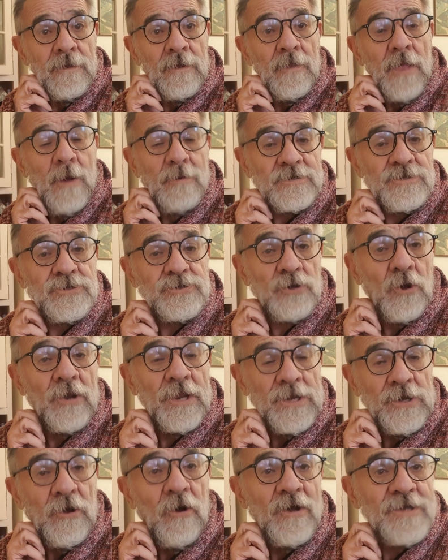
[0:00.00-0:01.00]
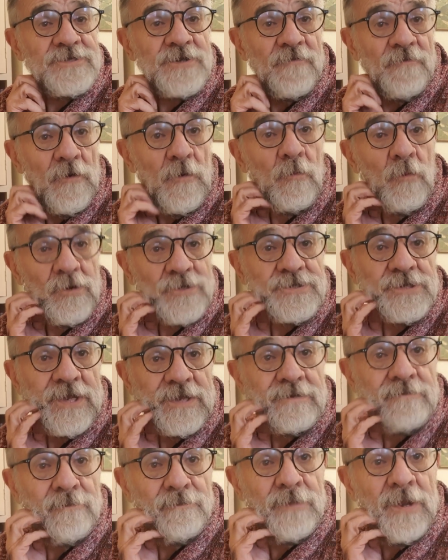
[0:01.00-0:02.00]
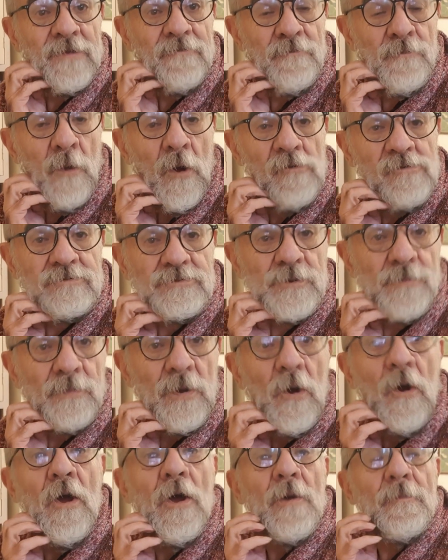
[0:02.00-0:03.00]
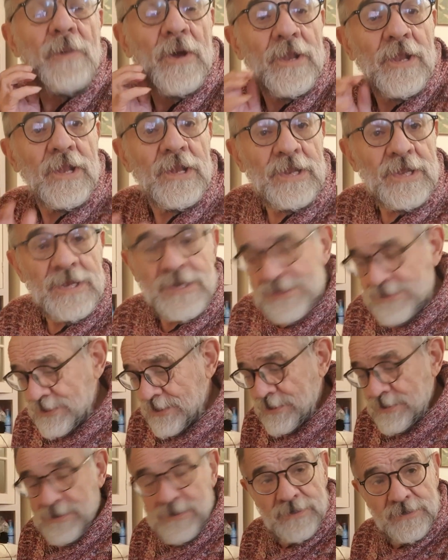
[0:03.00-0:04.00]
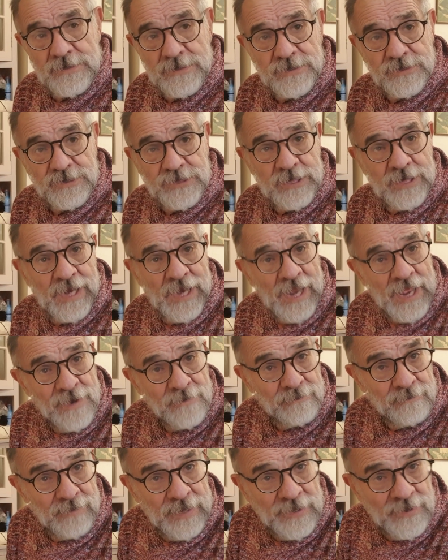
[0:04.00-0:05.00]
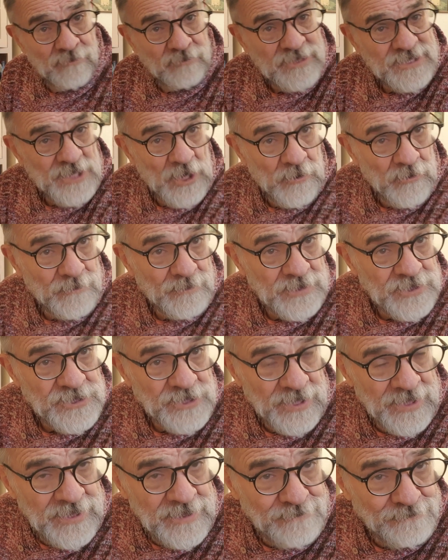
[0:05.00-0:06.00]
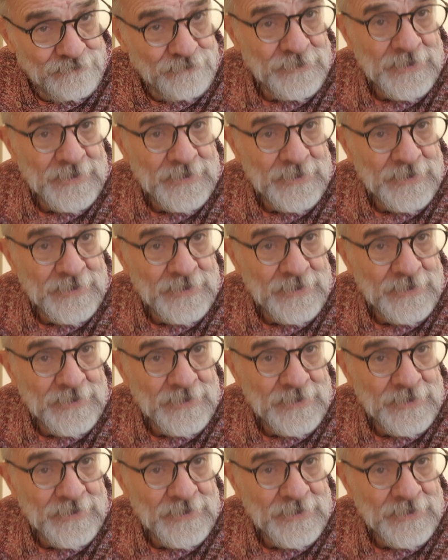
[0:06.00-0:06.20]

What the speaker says: That was jolly nice of her, wasn't it? Bit of moral support. But at least she lent me the sewing machine.